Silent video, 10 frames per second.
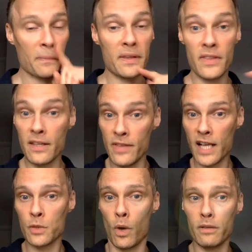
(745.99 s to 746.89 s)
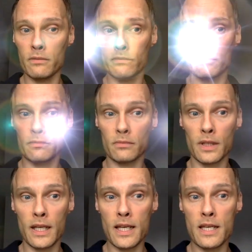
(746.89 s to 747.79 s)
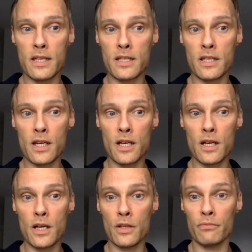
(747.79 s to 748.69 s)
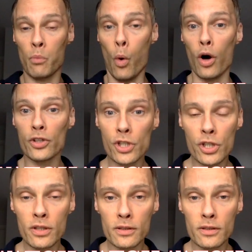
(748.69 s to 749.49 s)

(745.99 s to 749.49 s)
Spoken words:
Next one is watch.